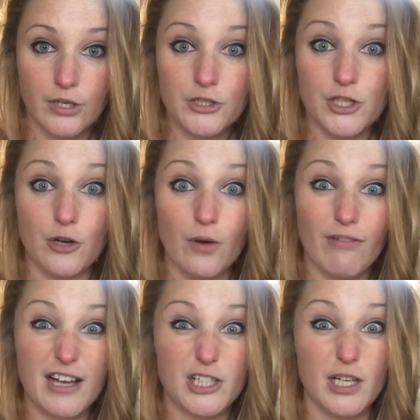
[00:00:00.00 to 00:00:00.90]
So I've
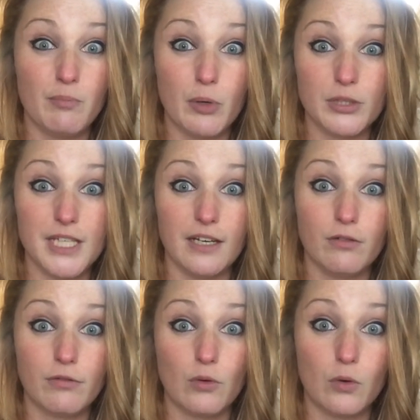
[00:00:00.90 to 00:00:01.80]
actually booked in
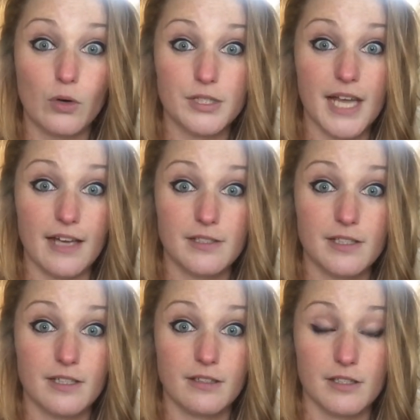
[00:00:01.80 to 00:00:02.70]
for a
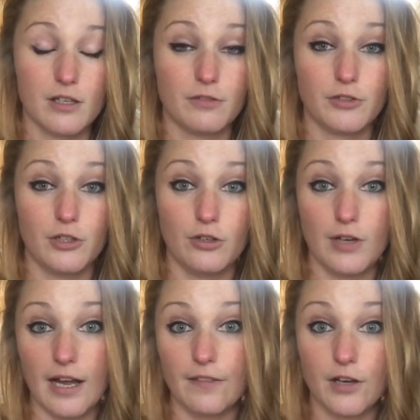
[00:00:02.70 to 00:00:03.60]
test this afternoon
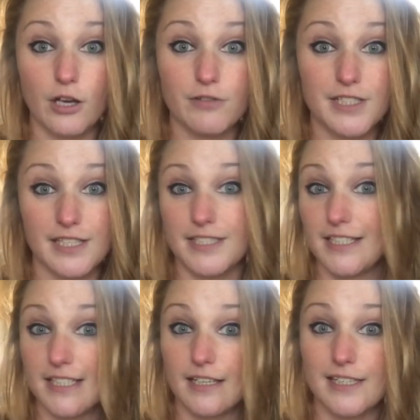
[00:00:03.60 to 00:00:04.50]
at the COVID testing
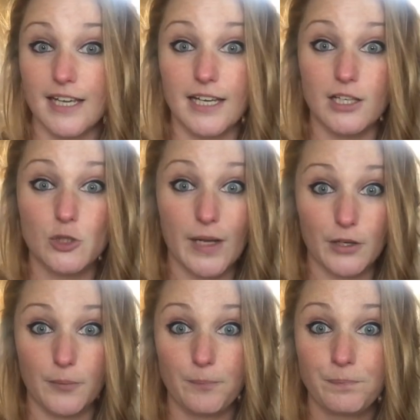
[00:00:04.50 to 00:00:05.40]
centre in Twickenham.